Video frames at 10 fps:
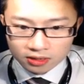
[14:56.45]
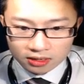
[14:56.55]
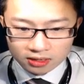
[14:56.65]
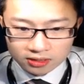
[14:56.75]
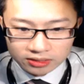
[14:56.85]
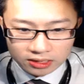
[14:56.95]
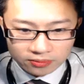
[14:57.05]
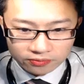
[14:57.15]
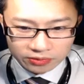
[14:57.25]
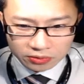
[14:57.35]
It is
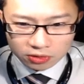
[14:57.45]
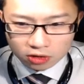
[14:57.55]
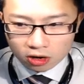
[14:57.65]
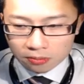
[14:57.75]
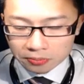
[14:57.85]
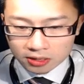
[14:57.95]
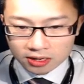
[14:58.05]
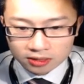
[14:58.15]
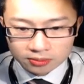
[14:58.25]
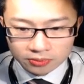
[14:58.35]
very
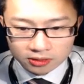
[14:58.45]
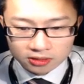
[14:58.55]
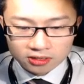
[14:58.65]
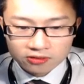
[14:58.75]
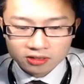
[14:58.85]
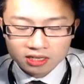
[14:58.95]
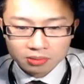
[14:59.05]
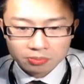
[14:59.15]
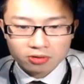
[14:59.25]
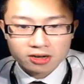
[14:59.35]
complex, but you just have to keep
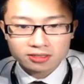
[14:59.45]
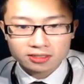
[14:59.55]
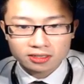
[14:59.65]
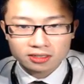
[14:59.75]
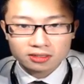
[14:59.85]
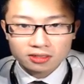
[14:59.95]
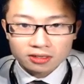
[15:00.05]
on practicing it.